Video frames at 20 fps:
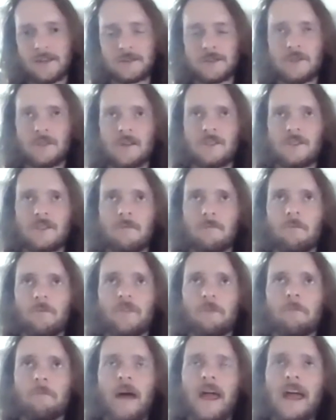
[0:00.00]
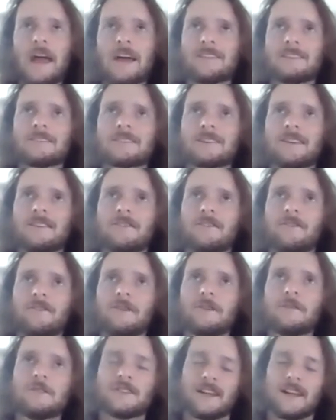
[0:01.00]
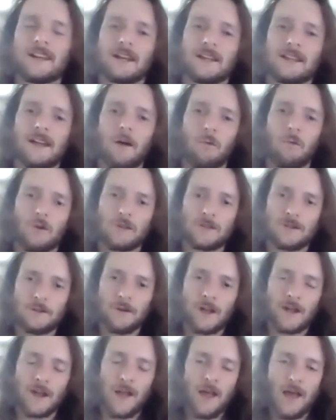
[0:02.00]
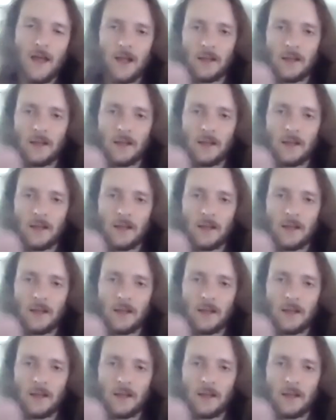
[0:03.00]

So the math is confusing in that we're doing